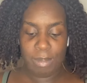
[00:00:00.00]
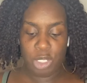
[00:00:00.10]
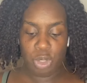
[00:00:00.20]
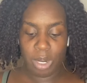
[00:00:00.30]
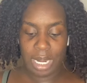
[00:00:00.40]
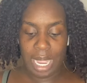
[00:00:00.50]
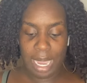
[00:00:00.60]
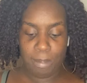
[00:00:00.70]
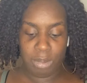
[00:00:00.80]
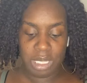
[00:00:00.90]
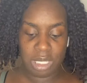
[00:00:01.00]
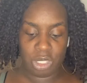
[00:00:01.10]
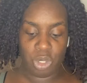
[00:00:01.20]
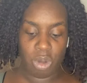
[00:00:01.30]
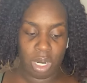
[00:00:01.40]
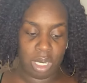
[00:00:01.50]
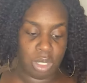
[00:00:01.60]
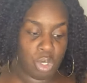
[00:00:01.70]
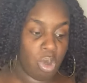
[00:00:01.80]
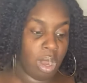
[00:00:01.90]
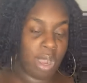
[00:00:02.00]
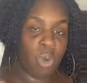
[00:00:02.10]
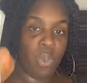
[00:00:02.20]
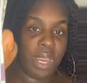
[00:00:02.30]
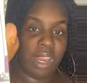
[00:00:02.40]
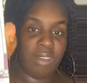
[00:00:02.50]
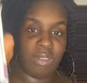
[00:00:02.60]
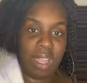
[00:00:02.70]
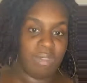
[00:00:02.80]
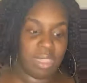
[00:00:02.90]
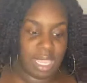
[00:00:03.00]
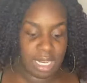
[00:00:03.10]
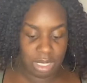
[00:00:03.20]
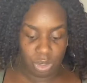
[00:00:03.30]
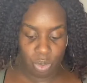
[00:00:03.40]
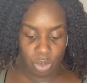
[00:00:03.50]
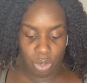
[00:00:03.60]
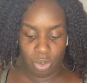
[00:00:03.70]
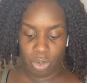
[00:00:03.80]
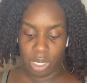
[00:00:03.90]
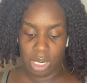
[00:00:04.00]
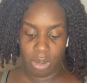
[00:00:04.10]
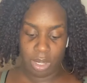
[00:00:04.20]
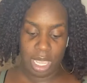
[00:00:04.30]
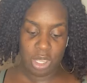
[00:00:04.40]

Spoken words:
But you are the high priestess. You are aware of everything that's going on, okay?